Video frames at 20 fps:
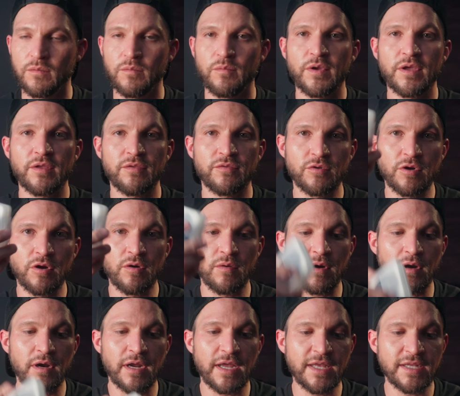We can throw
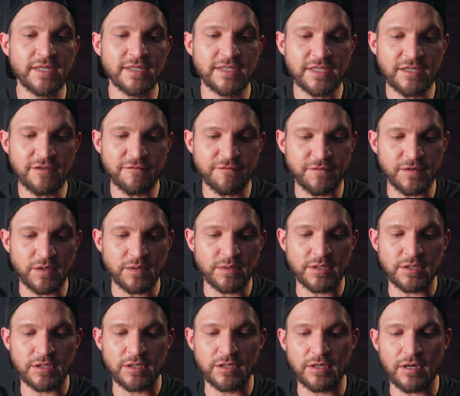our ND
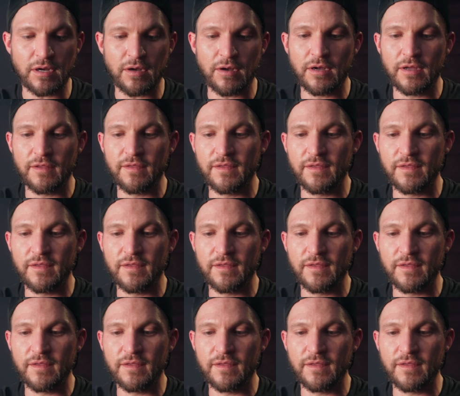filter on